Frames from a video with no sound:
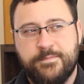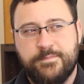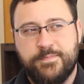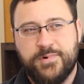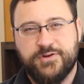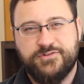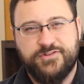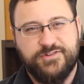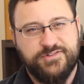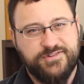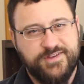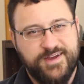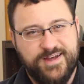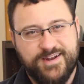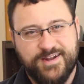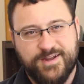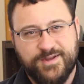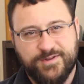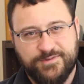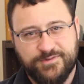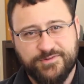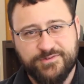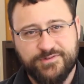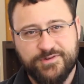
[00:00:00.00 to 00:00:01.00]
But she's kind of
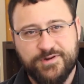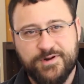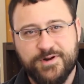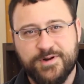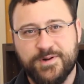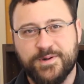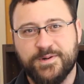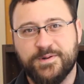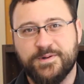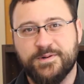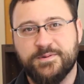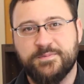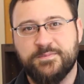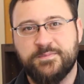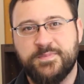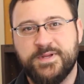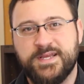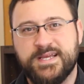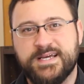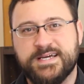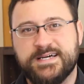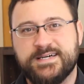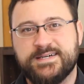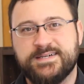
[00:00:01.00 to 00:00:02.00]
concerned
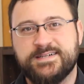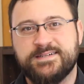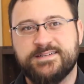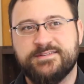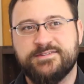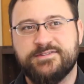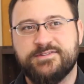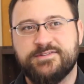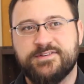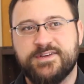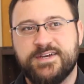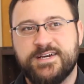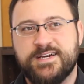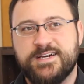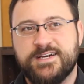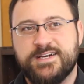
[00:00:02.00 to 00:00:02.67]
because